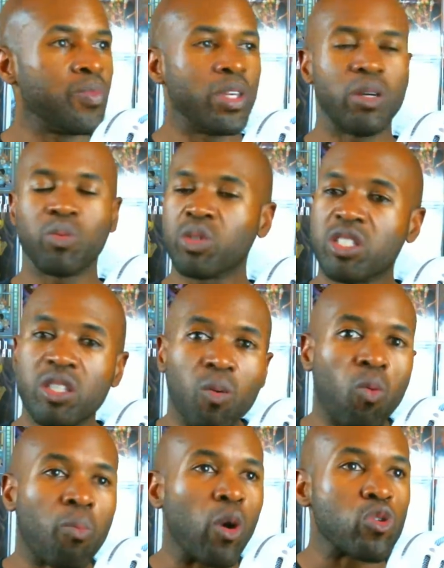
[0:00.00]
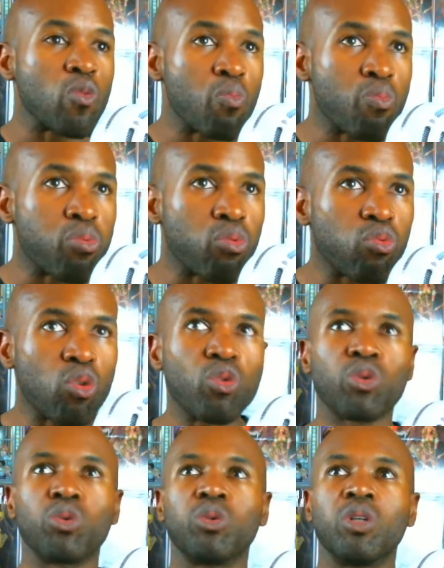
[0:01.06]
It was the most
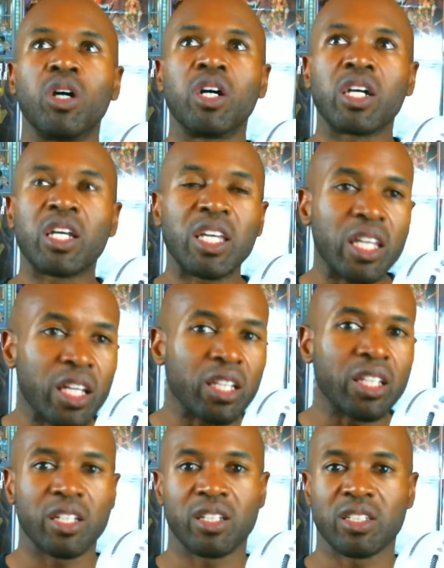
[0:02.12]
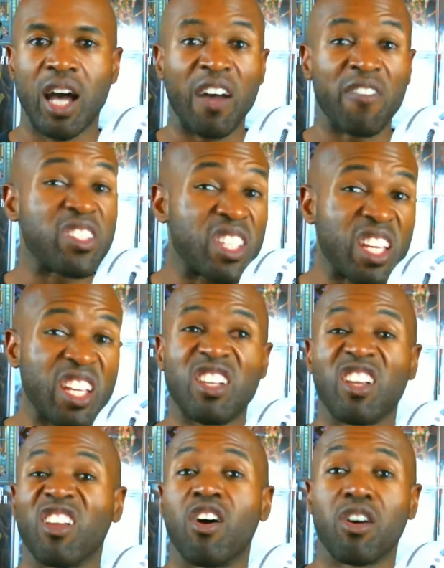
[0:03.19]
brutal killings I've seen in
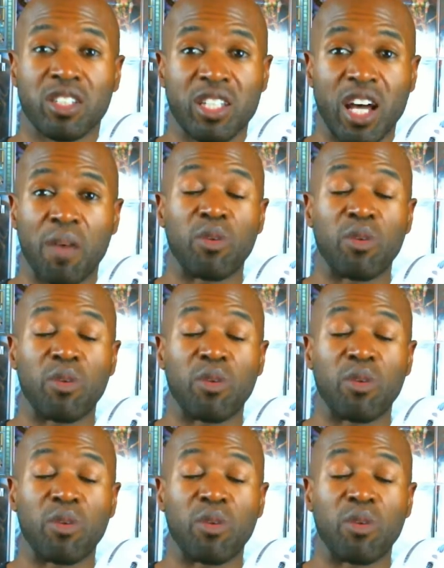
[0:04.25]
a long time.